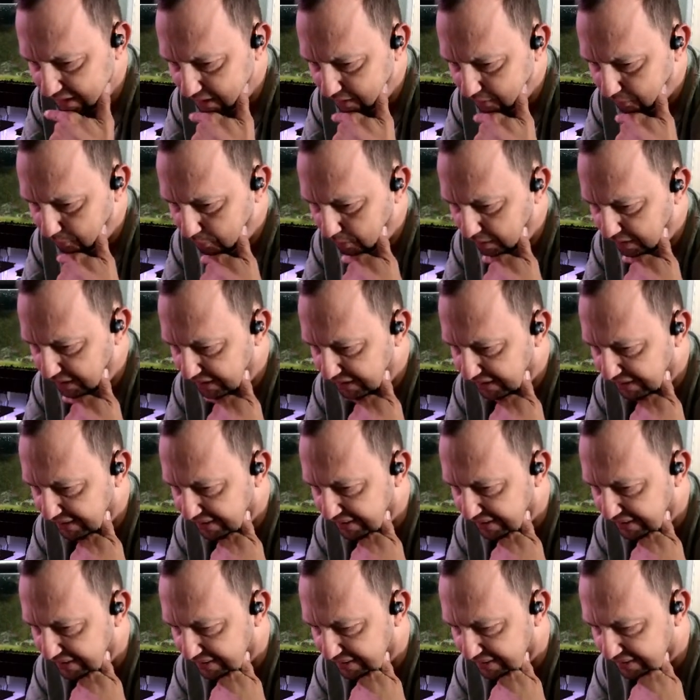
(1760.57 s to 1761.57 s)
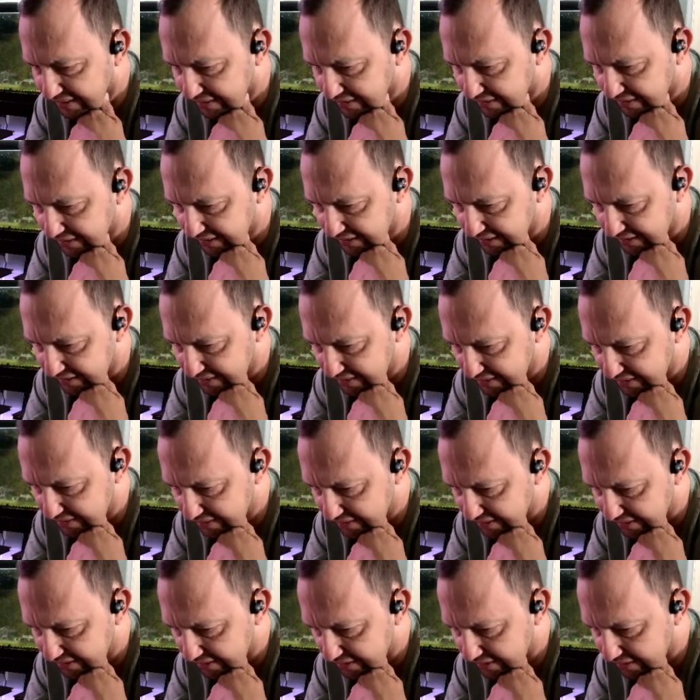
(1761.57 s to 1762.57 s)
What? Darn it.
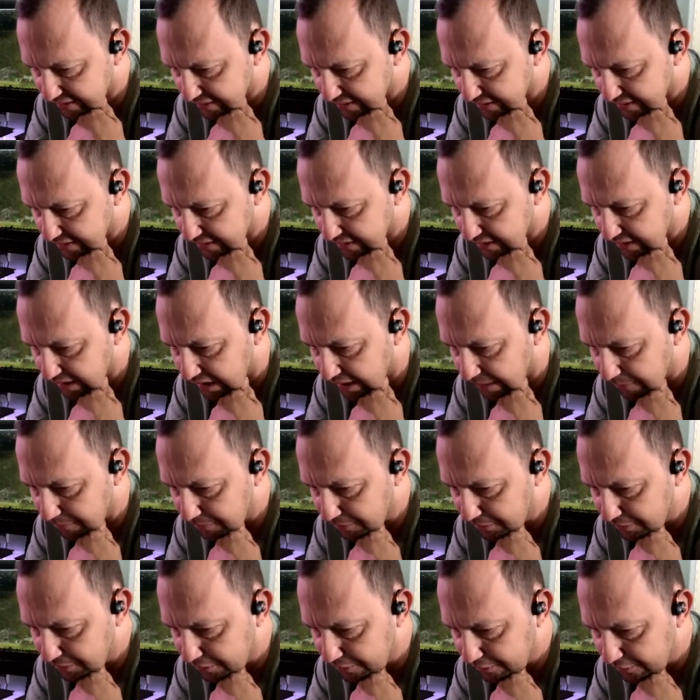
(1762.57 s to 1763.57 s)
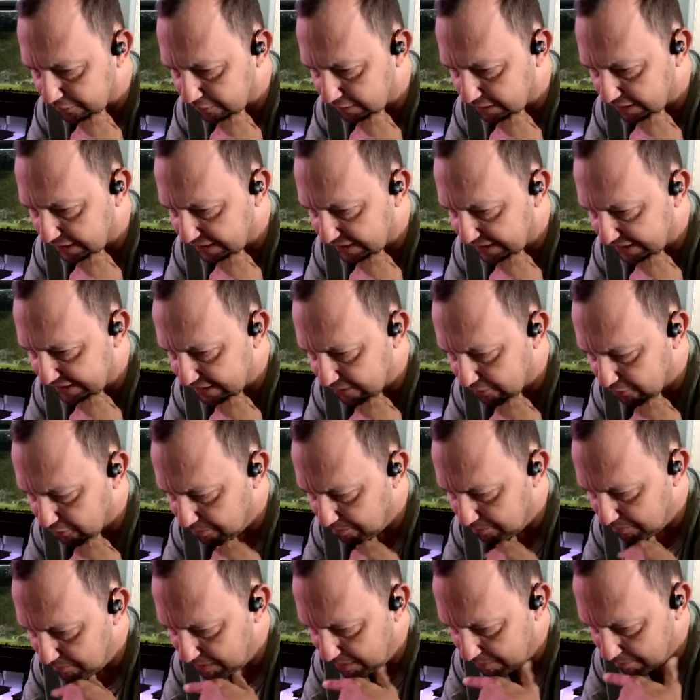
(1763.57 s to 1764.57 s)
I'm trying to
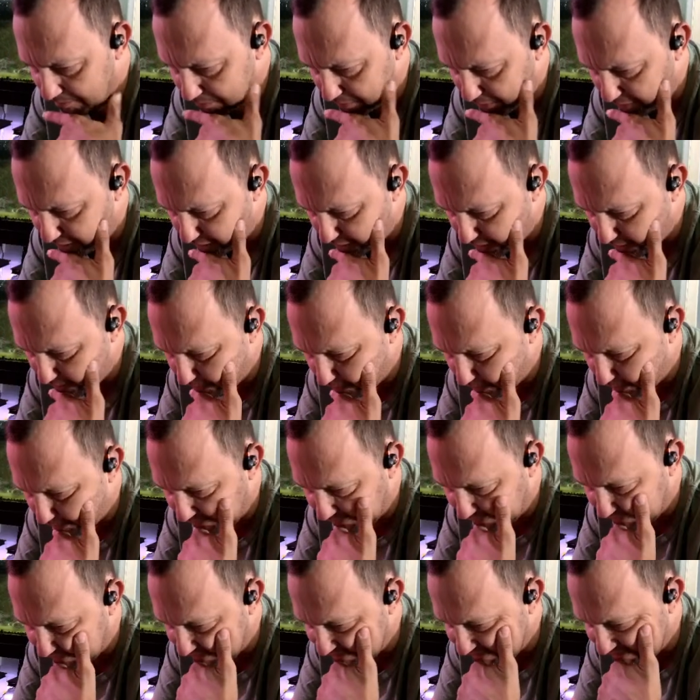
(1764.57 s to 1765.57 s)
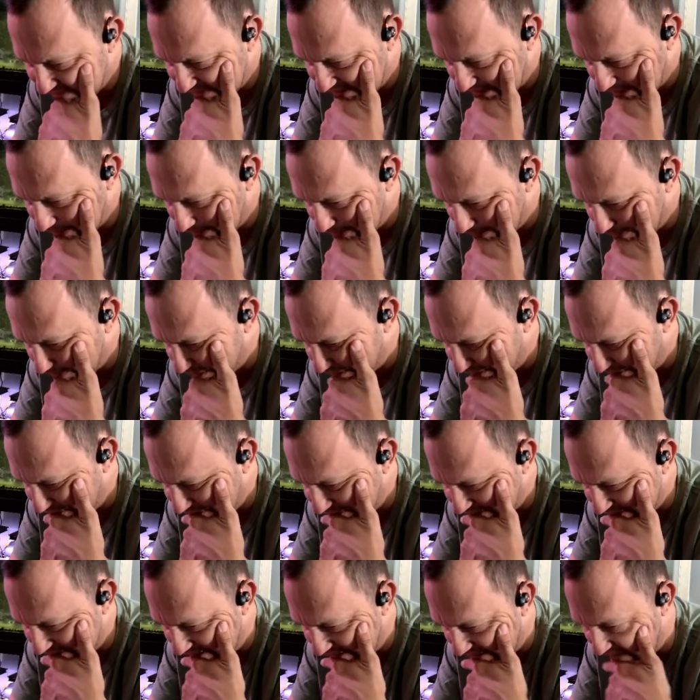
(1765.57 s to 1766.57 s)
remember what this thing was
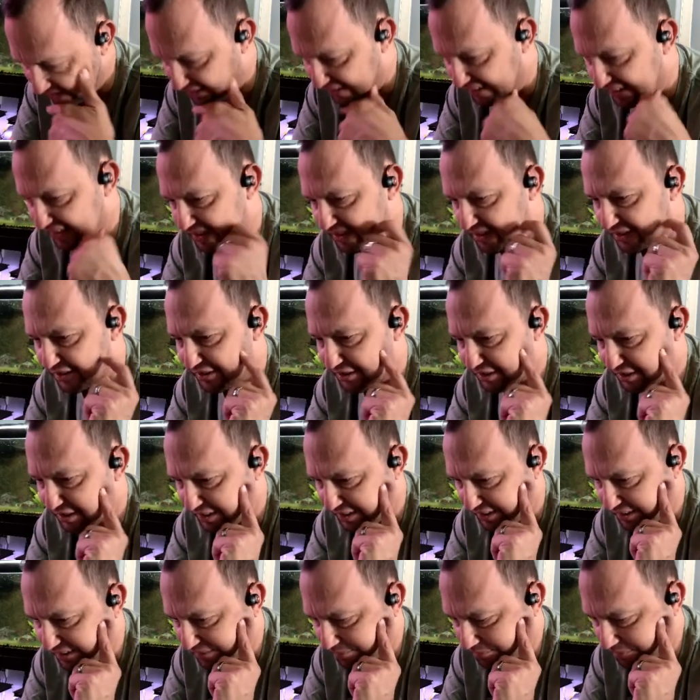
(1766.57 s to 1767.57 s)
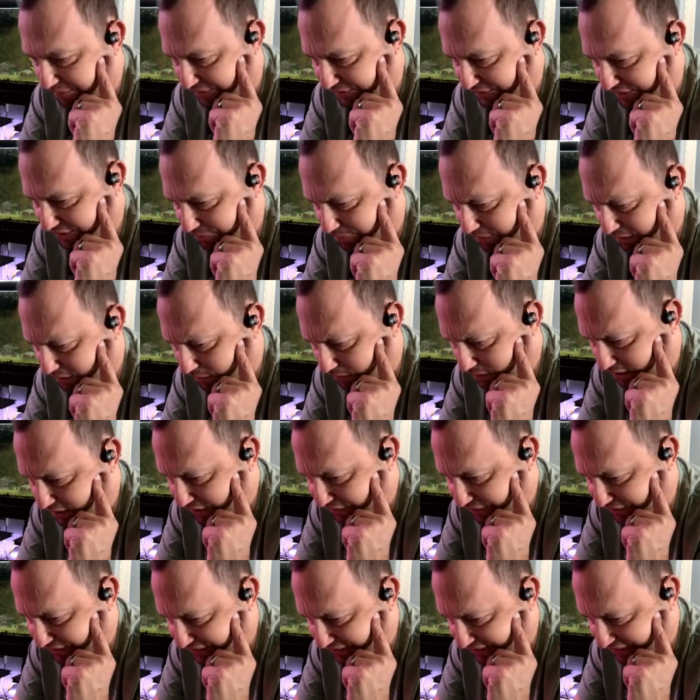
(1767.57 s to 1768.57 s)
and how to insert it because it's been a while
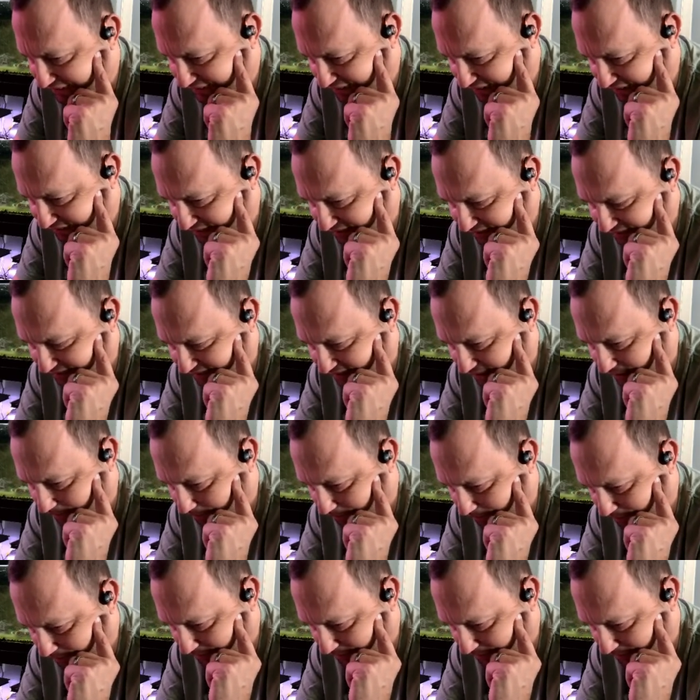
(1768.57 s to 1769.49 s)
since I set this up.